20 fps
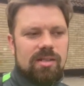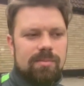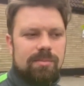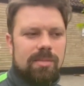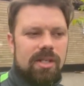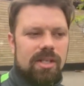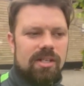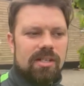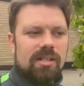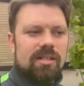
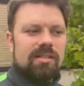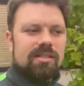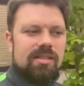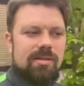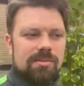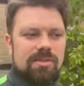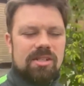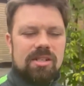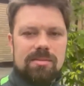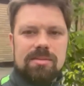But
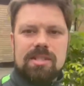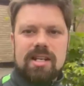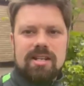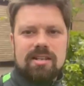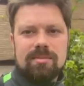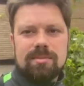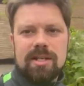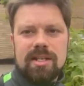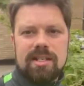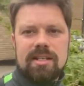sometimes that
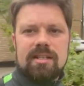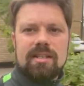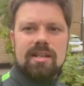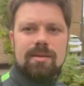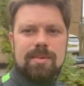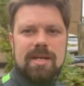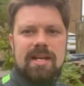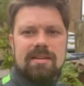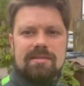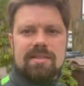could be a
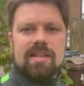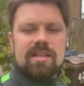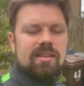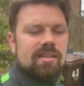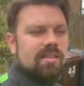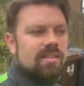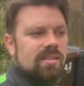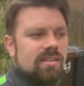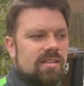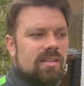bad thing.
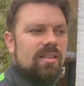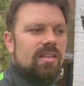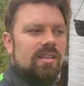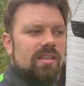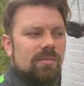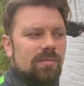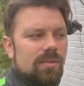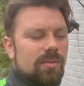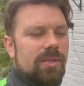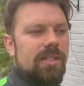
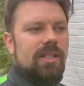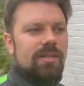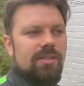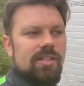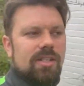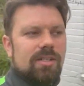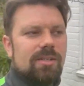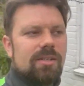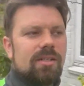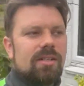We don't know.